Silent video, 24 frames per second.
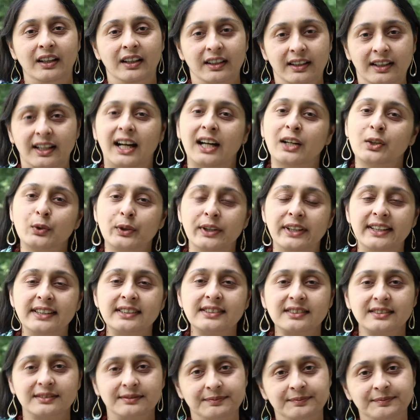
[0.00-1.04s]
Rahu
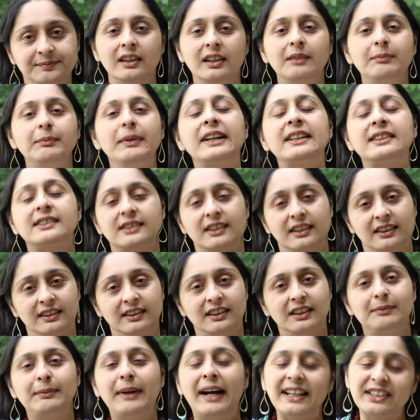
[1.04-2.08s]
is the mixer,
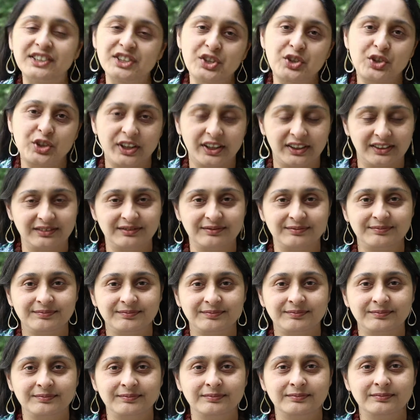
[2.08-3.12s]
the magician.
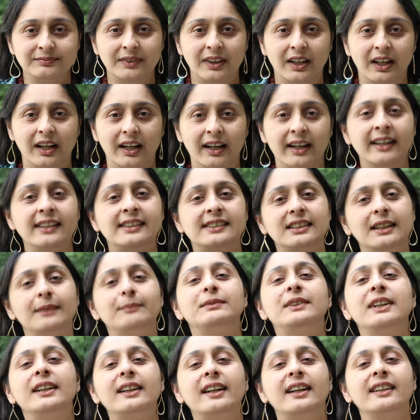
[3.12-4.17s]
It is
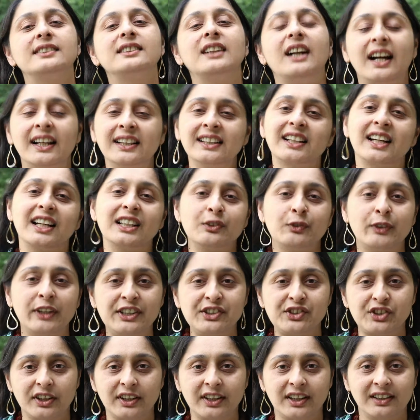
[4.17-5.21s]
something that is
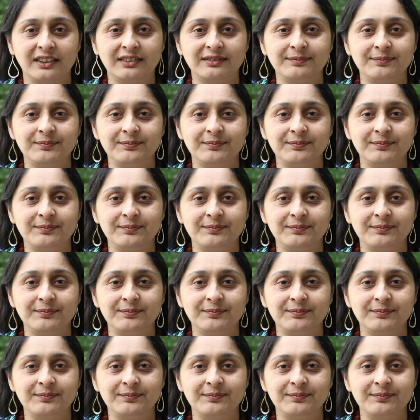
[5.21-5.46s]
unconventional.